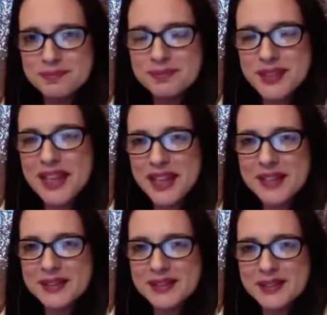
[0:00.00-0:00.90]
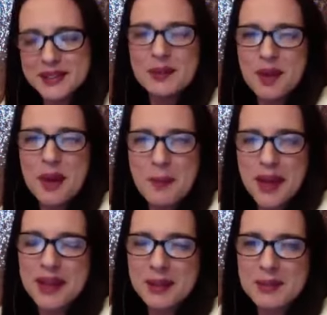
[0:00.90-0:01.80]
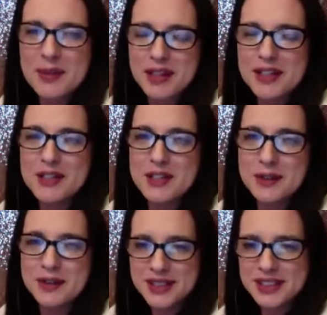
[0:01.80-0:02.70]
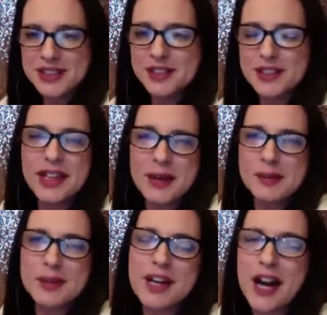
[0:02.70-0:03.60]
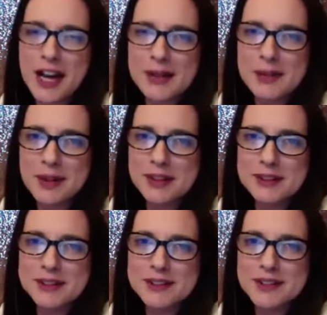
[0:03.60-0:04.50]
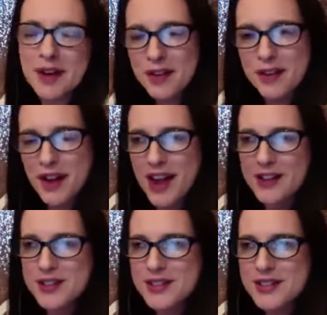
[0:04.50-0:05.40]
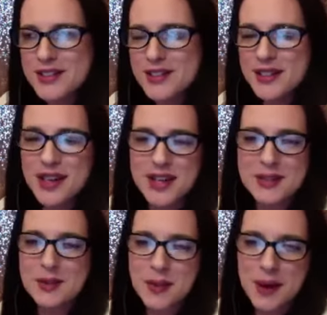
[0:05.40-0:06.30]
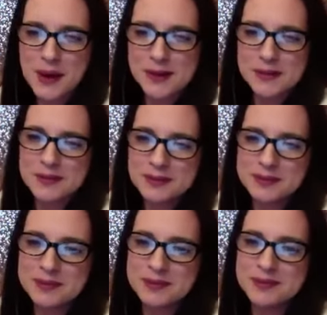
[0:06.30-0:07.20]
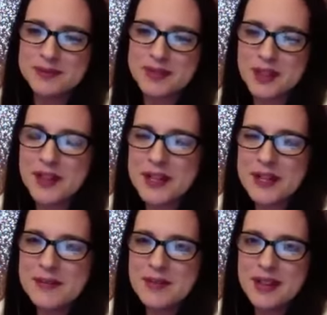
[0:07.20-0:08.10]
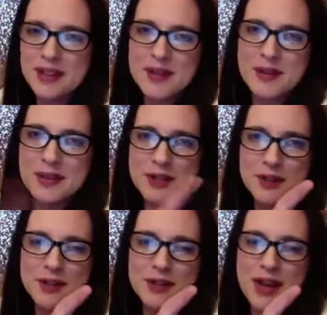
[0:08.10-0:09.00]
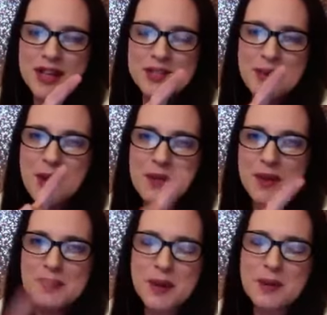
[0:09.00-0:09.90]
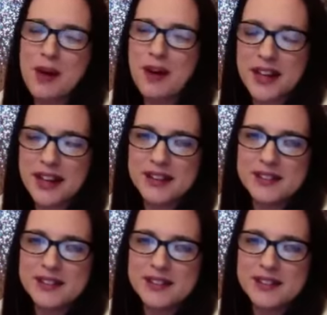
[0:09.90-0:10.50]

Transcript: Yeah. You're going to make them money too. You're going to get more eyeballs on their houses as well. All right. I'm going to talk to you guys about one more market